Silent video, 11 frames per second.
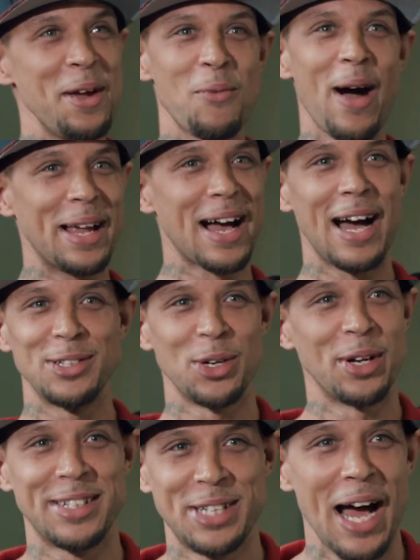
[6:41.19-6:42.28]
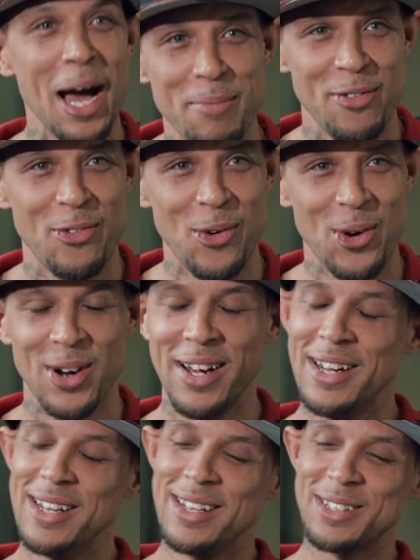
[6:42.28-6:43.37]
eight white guys on a job before.
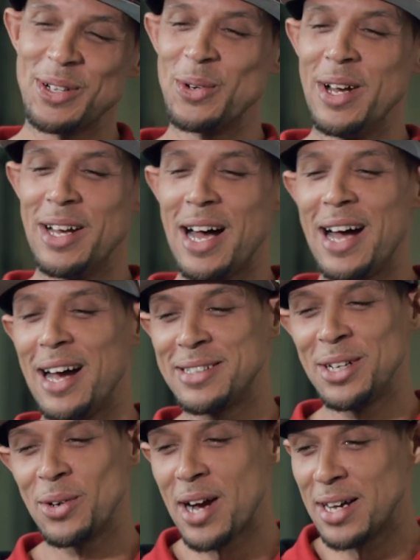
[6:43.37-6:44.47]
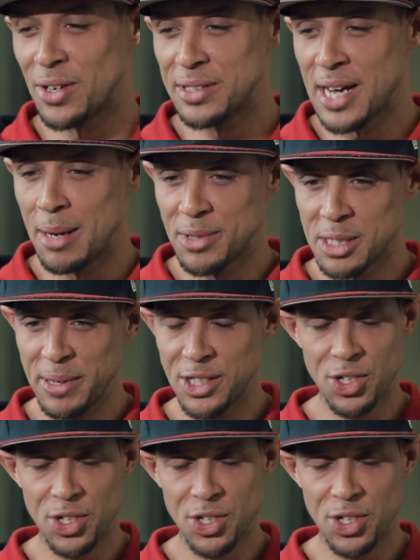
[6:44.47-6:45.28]
So I, I tell guys all the time just be